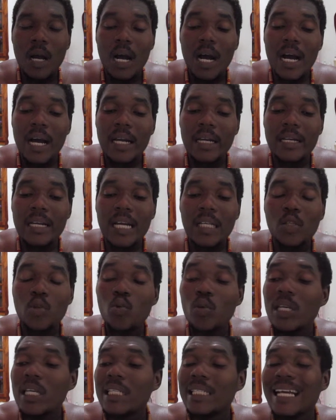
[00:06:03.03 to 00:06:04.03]
And I
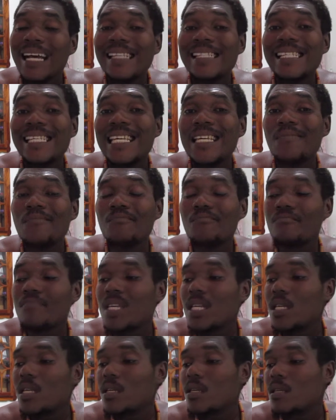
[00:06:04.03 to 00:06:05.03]
took it as him
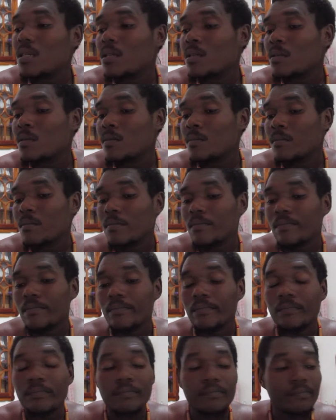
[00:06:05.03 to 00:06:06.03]

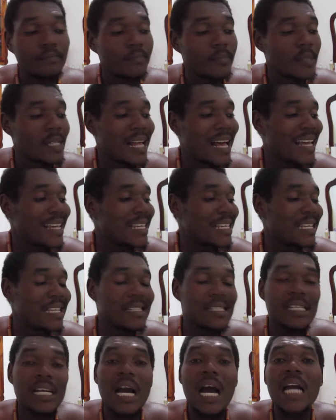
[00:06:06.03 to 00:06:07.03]
being like he
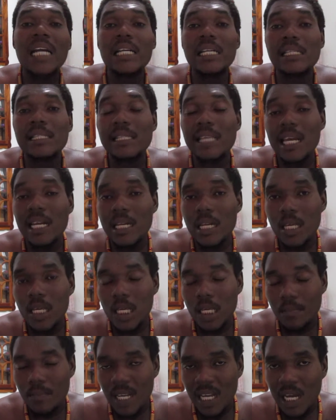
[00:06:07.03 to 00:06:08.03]
is
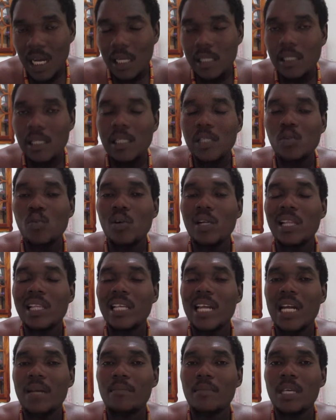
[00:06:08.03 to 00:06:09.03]
condescending because he's older
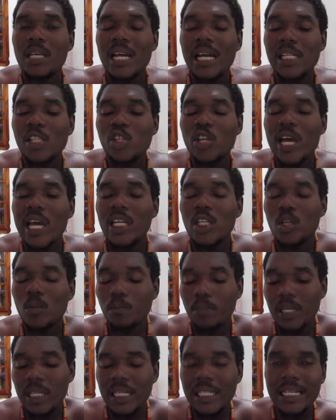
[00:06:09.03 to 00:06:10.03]
than me and trying to
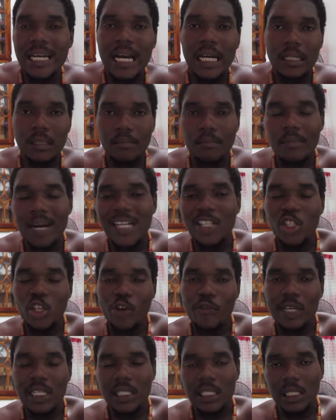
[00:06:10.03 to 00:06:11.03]
play that
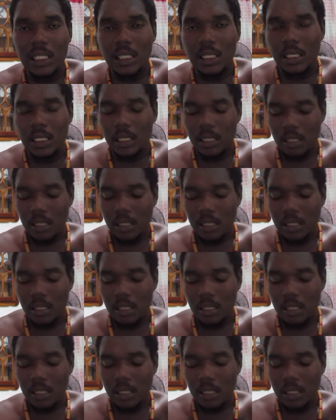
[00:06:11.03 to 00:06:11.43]
maturity